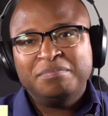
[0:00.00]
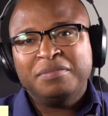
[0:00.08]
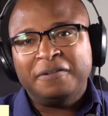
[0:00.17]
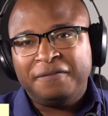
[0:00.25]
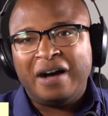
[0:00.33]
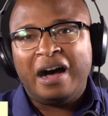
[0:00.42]

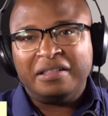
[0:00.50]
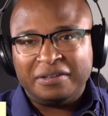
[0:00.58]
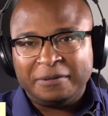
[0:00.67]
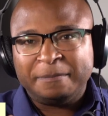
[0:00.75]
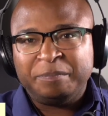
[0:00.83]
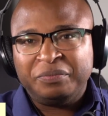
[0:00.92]
But,
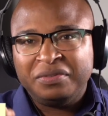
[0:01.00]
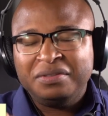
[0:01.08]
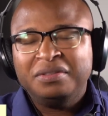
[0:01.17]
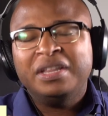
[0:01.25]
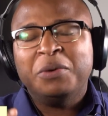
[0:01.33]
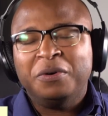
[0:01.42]
Father,
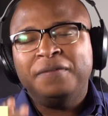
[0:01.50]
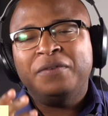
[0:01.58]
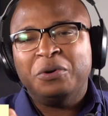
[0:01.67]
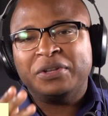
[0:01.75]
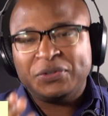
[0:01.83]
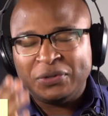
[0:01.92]
they will
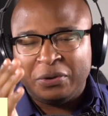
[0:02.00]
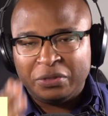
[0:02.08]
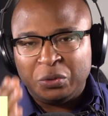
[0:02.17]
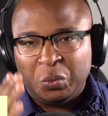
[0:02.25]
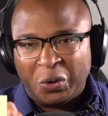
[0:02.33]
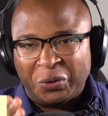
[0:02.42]
focus on
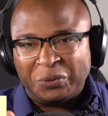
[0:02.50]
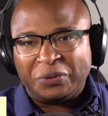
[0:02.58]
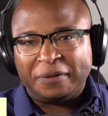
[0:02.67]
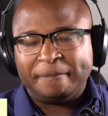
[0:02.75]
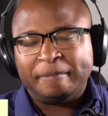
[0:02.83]
the Word,